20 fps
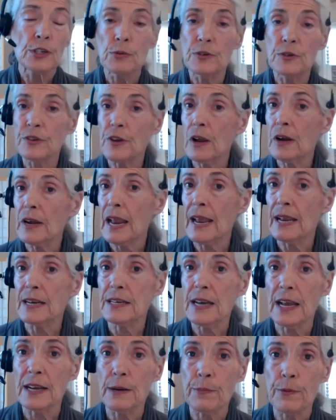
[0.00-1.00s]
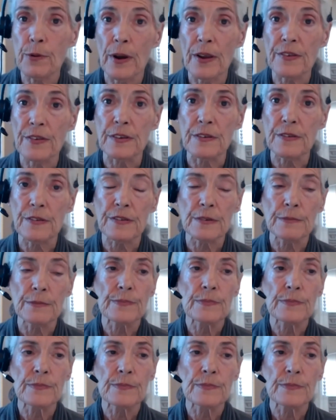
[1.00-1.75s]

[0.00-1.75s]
was on antidepressants,